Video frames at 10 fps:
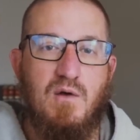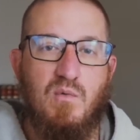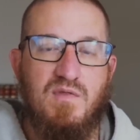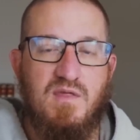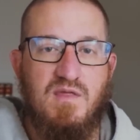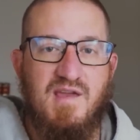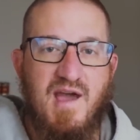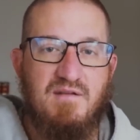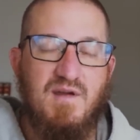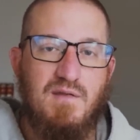with the
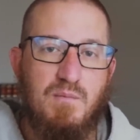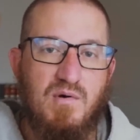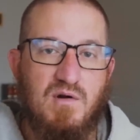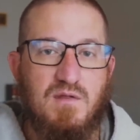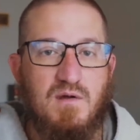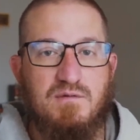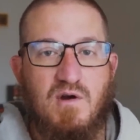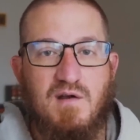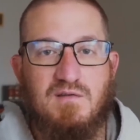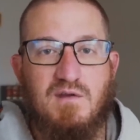Advent and the birth of
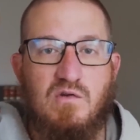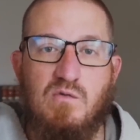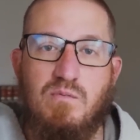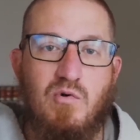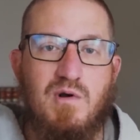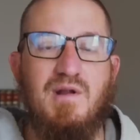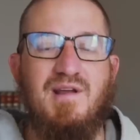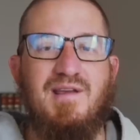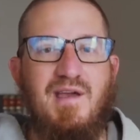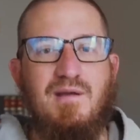Christ, the newborn
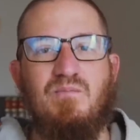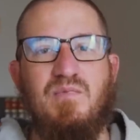King.